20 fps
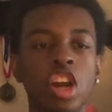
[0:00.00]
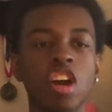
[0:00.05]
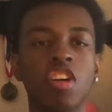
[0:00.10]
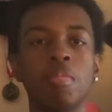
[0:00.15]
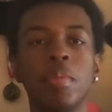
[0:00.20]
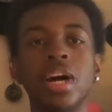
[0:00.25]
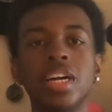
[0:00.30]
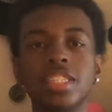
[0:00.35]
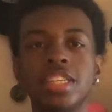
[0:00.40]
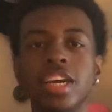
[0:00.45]

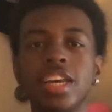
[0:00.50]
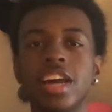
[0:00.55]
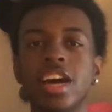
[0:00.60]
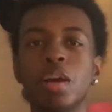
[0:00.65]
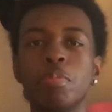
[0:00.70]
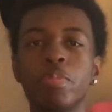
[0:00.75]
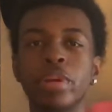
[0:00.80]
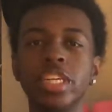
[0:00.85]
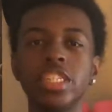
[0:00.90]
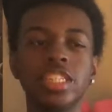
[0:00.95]
off by saying
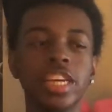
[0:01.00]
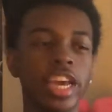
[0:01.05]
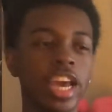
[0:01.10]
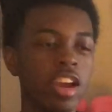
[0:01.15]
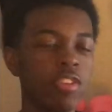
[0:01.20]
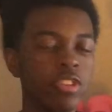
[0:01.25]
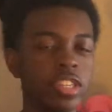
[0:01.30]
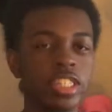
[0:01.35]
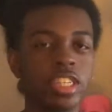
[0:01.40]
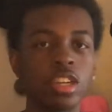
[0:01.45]
I appreciate
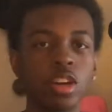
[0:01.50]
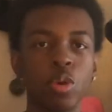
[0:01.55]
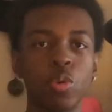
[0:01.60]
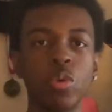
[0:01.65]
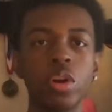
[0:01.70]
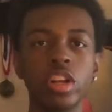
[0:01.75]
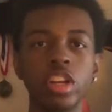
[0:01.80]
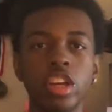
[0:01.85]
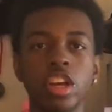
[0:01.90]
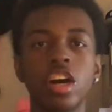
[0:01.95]
every single
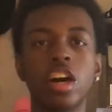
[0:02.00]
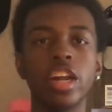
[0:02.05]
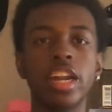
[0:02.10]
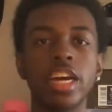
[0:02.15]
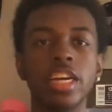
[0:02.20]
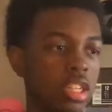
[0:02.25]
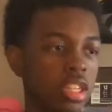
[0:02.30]
one of y'all